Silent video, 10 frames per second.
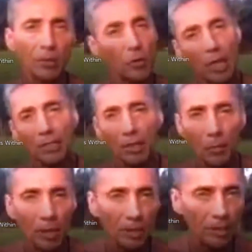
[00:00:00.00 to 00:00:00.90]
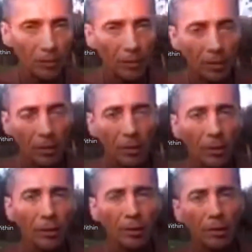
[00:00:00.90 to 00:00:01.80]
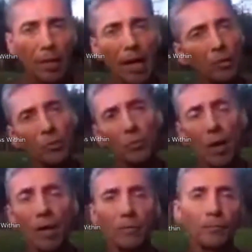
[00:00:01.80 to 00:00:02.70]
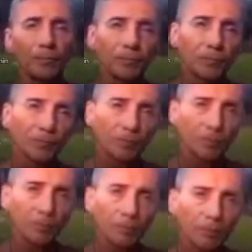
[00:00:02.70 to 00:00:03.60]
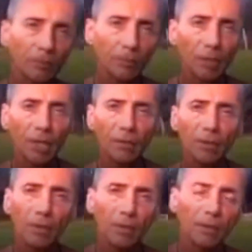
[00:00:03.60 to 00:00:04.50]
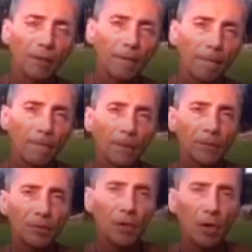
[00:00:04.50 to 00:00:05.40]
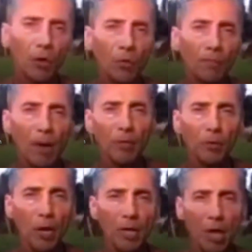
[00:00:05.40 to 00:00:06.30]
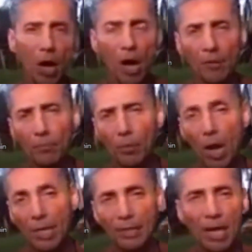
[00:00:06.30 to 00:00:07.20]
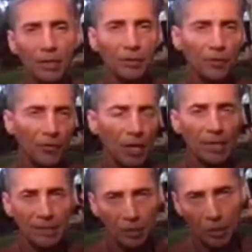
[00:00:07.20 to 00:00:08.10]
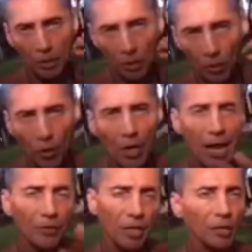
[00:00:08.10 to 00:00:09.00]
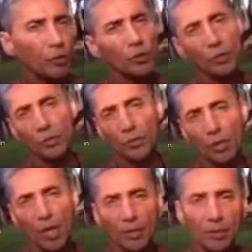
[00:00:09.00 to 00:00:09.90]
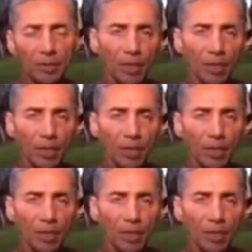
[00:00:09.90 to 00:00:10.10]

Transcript: Cocaine's not white either. Okay, aspirin's brown. Okay, so remember, you want unprocessed things, and you need to learn how the ancients used a lot of these